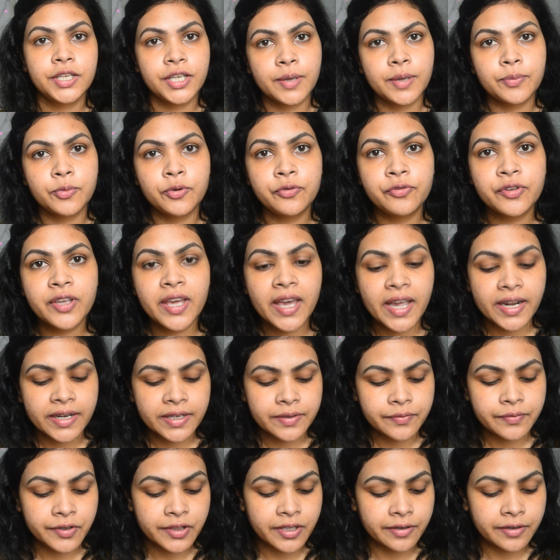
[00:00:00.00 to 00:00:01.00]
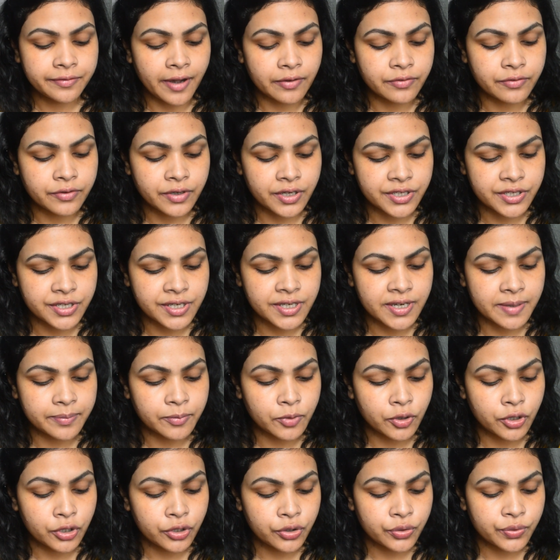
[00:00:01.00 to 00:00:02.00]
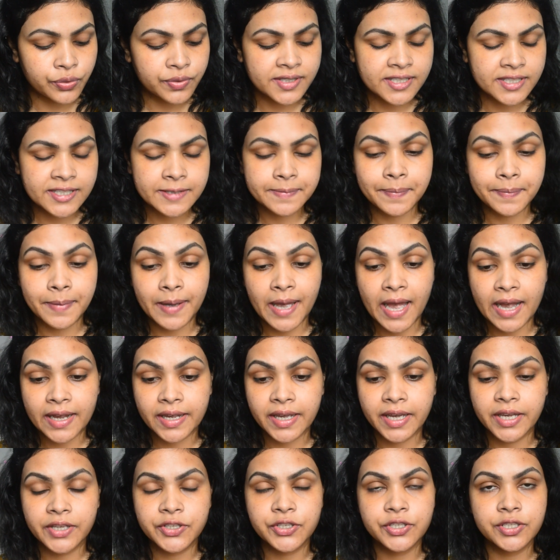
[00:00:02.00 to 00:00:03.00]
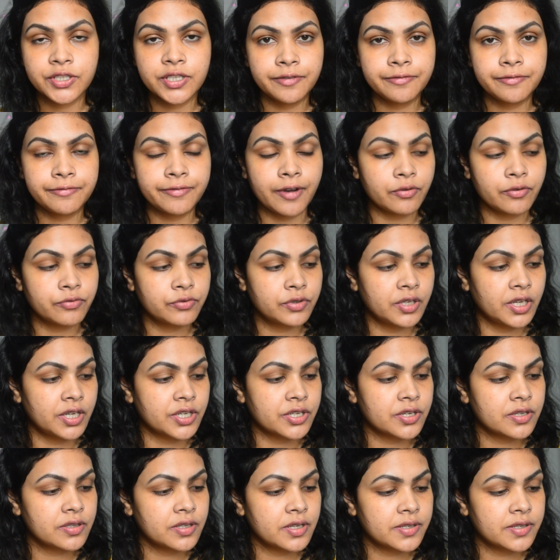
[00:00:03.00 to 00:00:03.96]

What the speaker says: Now moving ahead with the foundation, I'm going to use this PAC HD Foundation.